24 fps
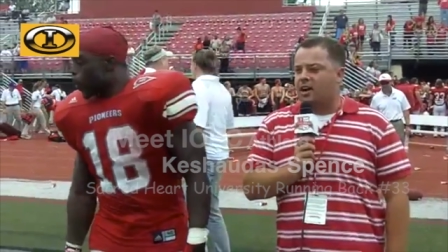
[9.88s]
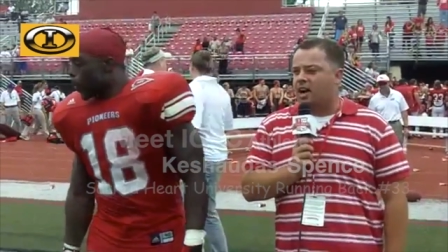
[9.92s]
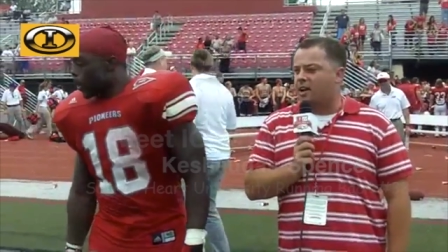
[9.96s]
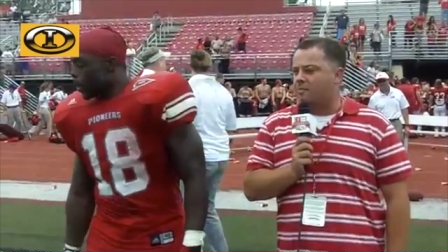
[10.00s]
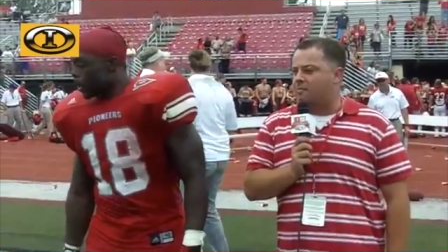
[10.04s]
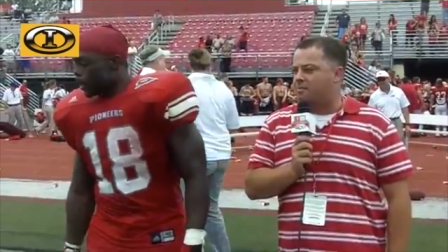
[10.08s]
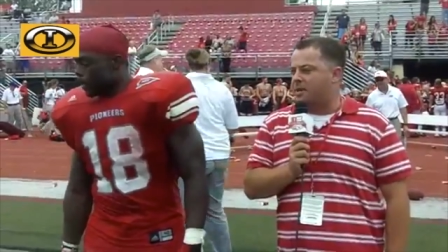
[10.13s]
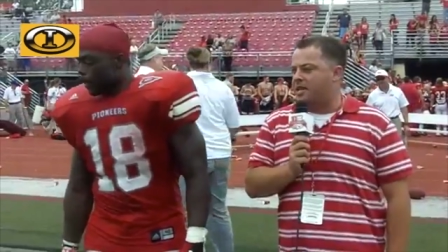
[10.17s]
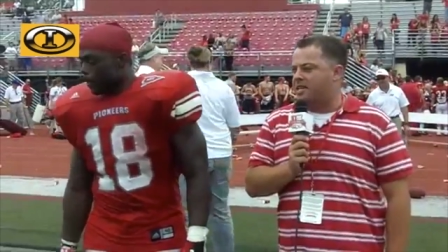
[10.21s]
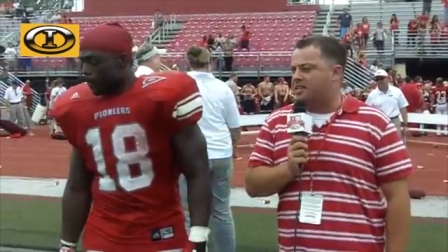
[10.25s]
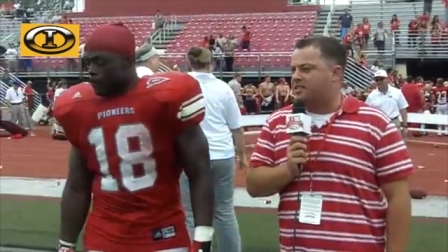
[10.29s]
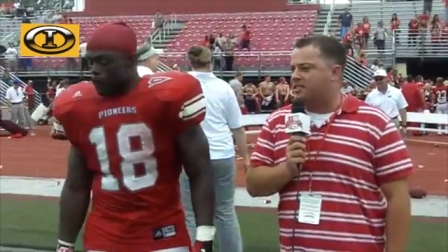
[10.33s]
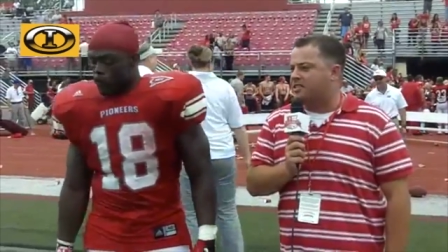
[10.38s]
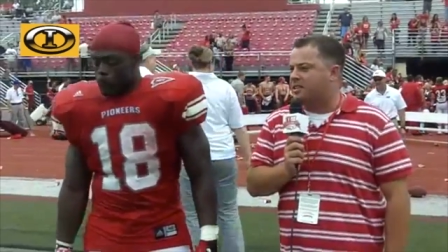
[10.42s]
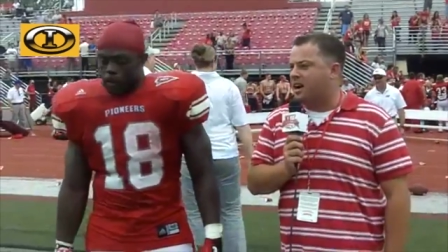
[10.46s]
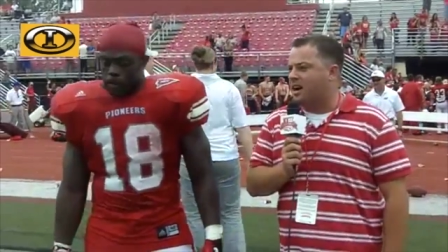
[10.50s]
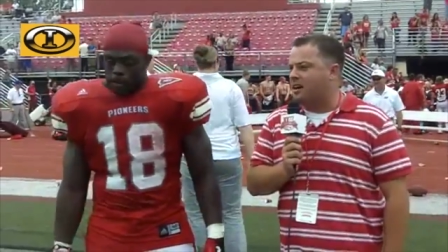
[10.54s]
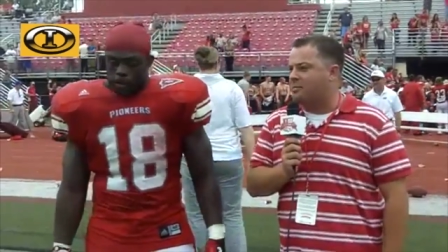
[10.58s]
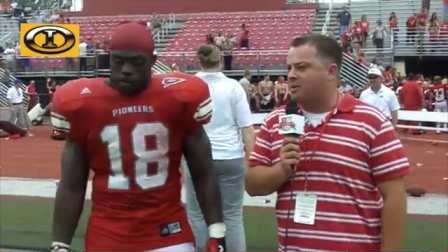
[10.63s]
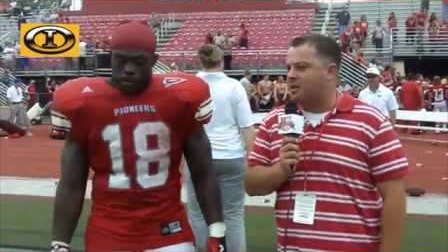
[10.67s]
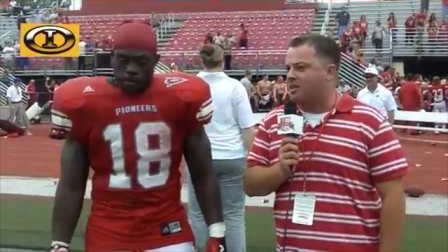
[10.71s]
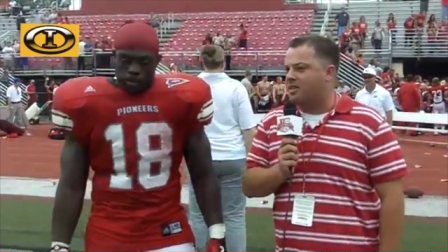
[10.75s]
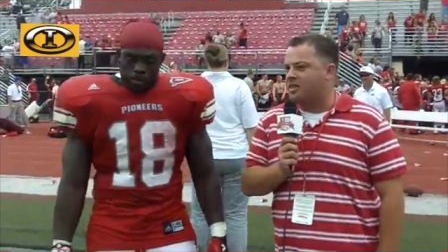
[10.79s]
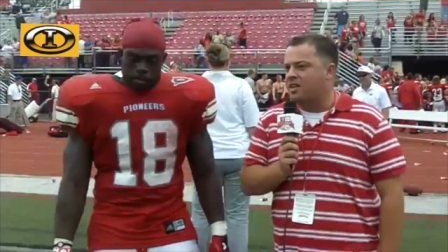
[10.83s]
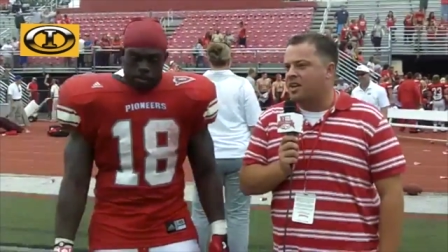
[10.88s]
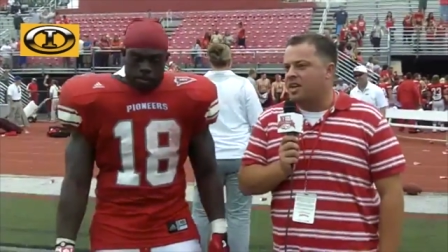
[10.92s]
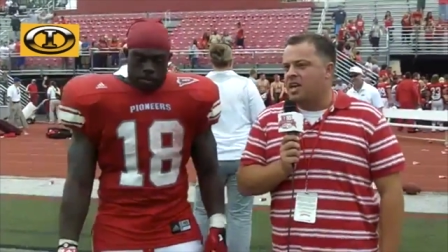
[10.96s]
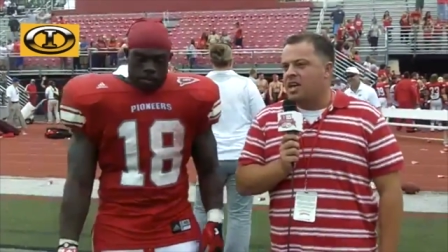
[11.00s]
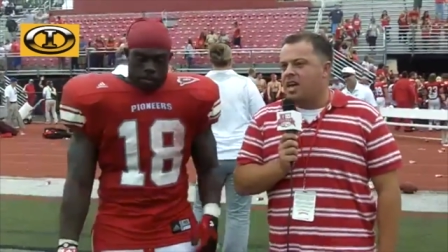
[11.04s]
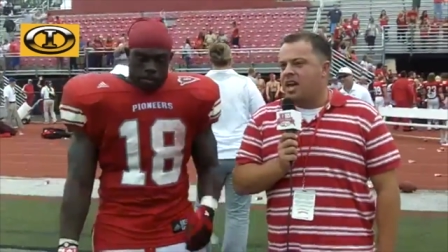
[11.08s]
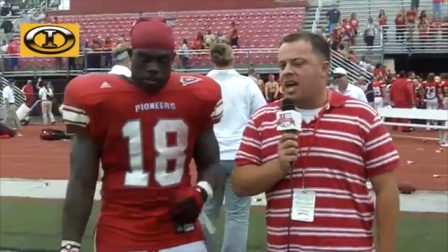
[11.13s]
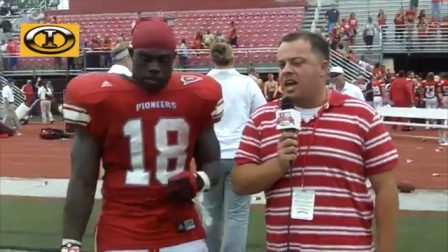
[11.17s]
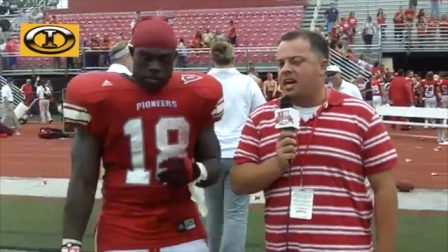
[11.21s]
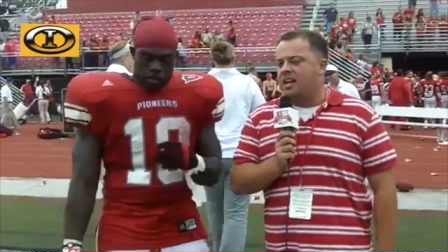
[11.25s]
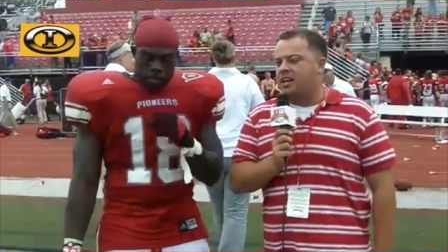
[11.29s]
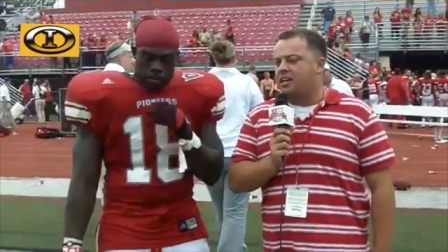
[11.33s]
Heart beats Dartmouth,
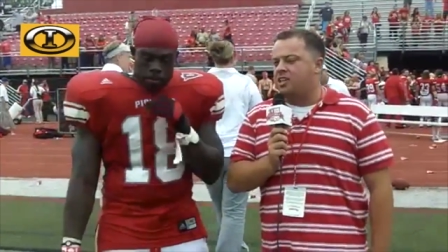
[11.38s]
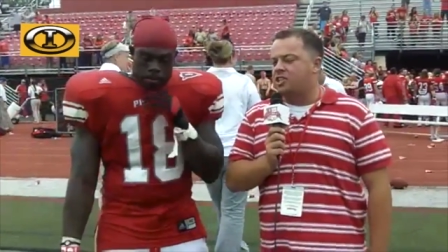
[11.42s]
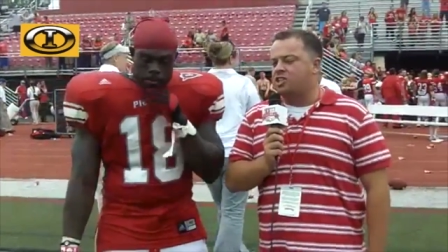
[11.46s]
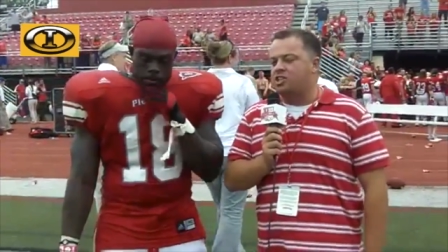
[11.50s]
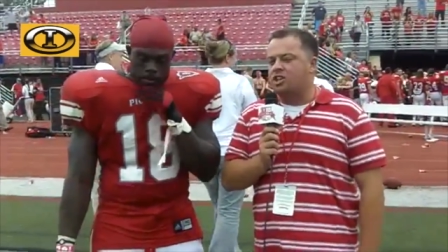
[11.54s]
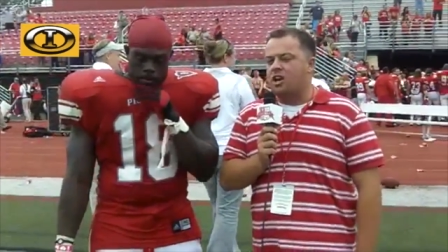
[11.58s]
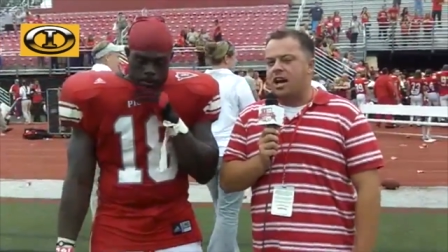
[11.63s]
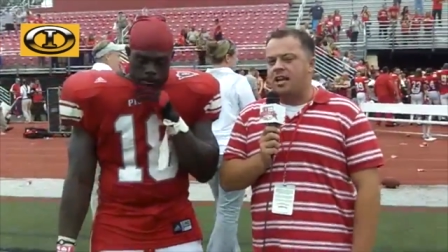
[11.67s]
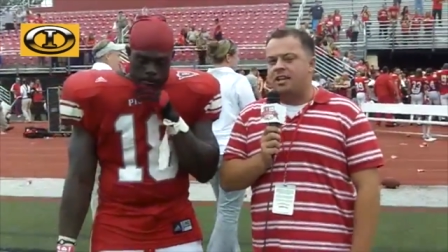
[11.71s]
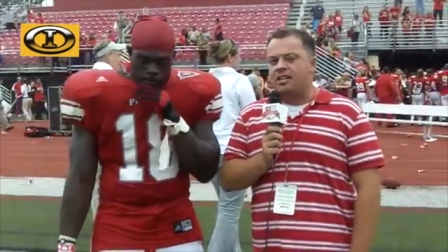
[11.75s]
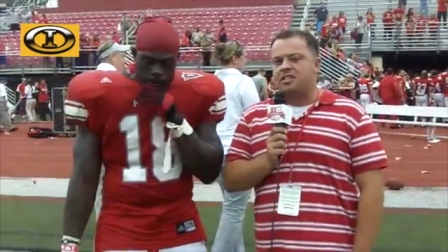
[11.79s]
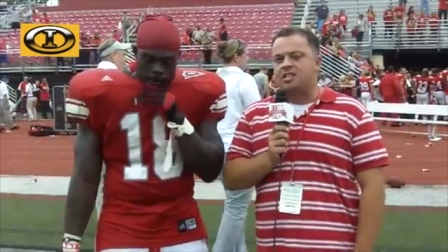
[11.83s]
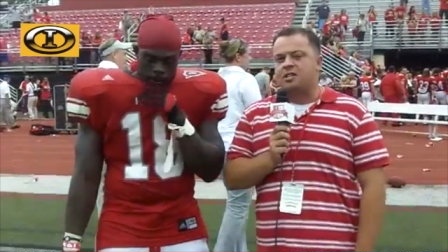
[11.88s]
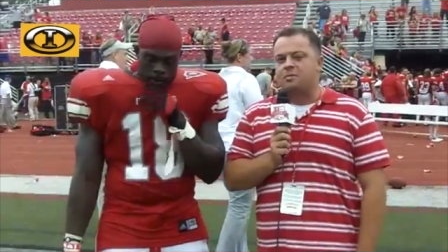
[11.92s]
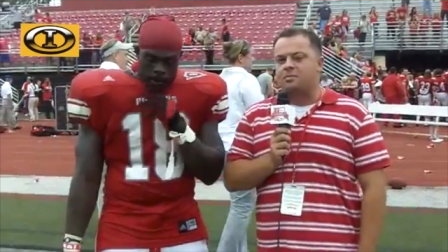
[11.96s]
and Keshaudas